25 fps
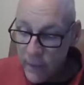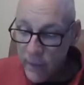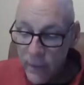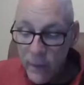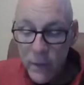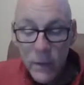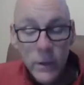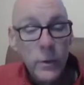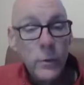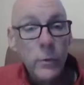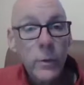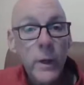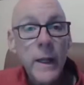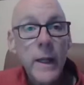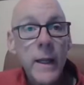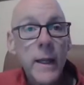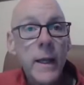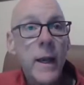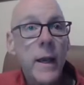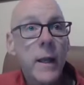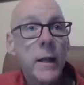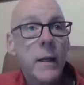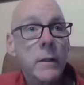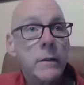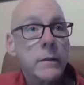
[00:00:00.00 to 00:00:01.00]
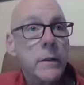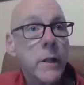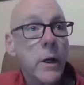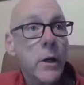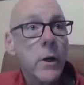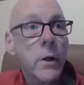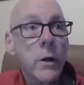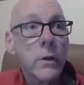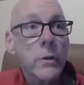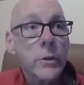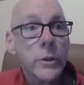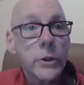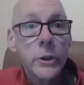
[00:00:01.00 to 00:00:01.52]
three and a
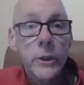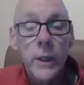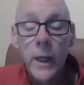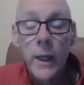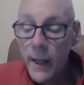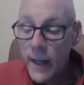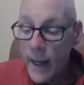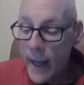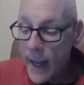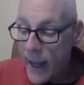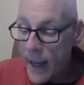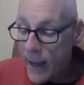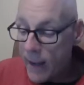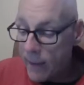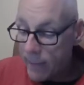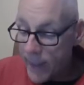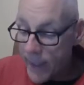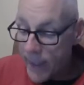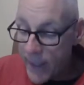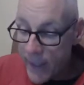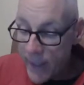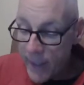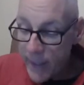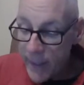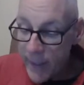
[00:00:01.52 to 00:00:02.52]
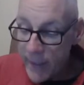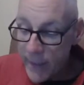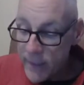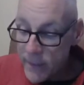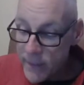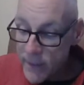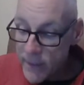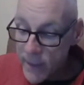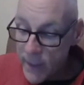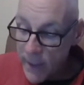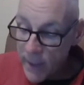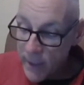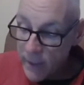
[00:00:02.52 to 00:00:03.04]
third shutout innings
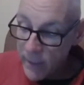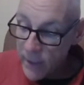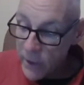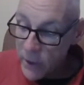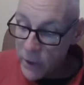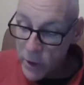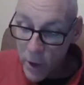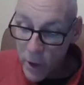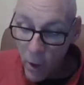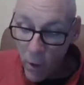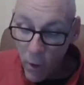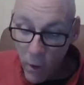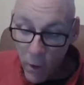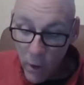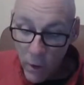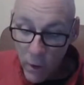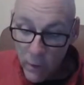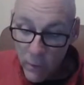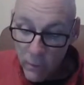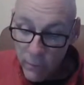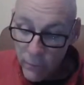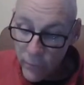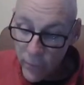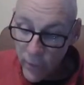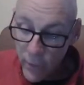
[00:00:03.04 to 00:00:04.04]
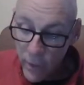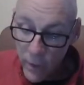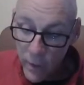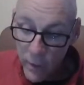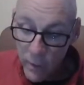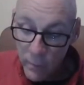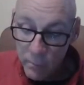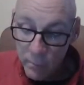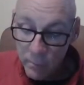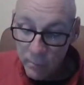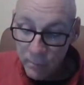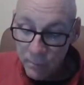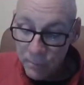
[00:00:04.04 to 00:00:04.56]
in the start
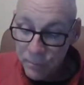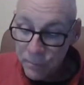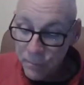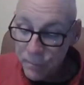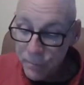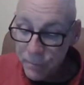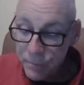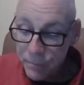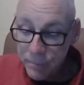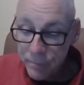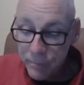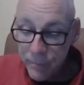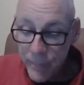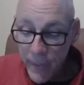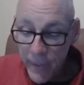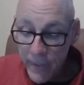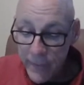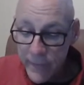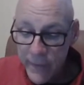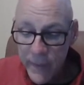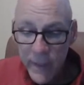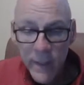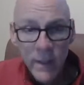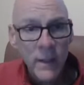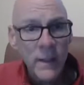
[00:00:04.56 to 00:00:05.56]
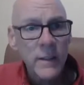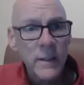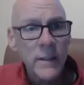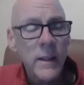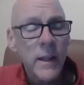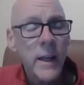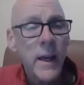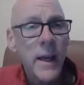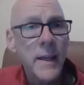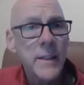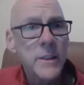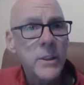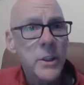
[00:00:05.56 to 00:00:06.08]
from Dylan
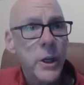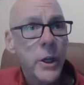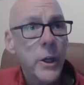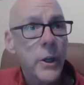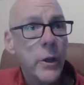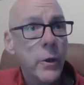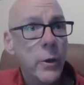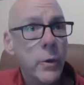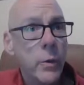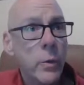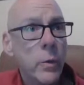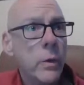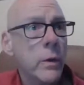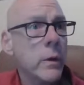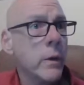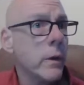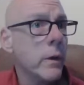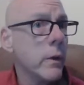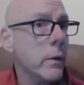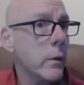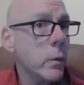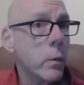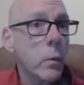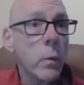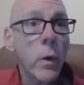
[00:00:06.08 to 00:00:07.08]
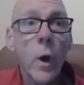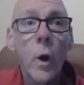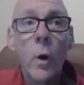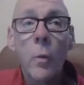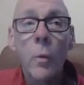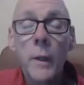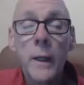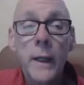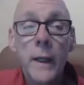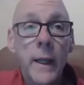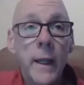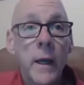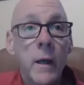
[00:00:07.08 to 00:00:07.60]
Eskew. Roman
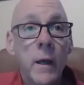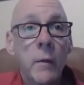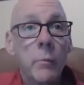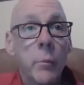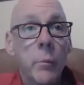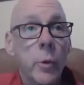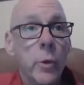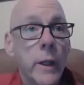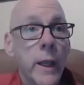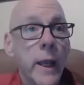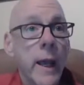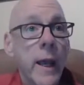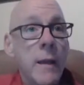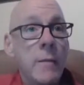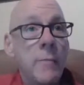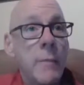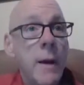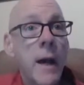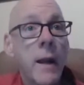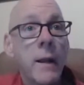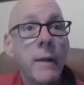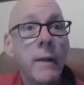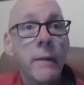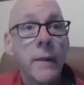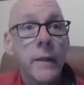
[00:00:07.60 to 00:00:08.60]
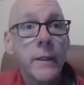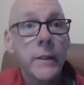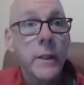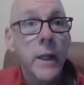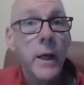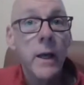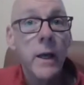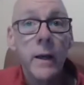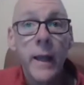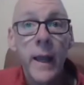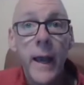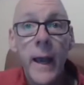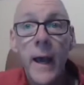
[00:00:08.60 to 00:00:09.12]
Kimball came out of the
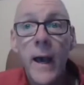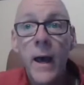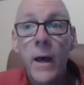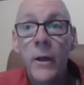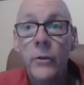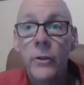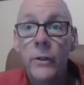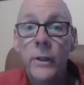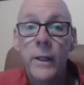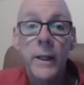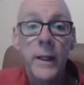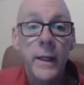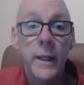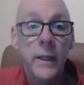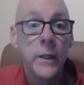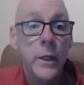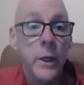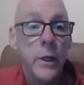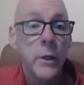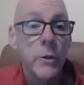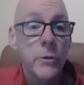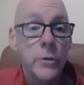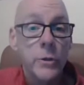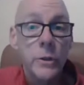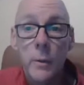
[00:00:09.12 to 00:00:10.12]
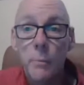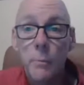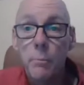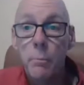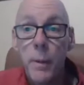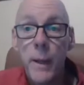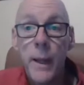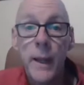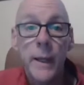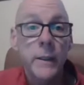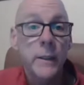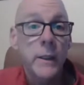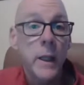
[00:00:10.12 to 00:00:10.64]
dugout to induce a
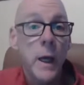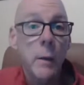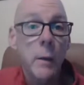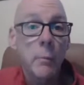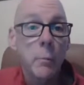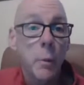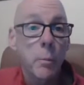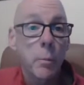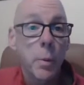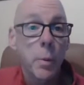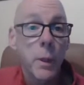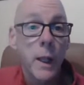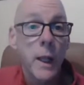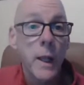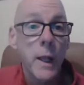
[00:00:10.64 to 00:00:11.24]
big double play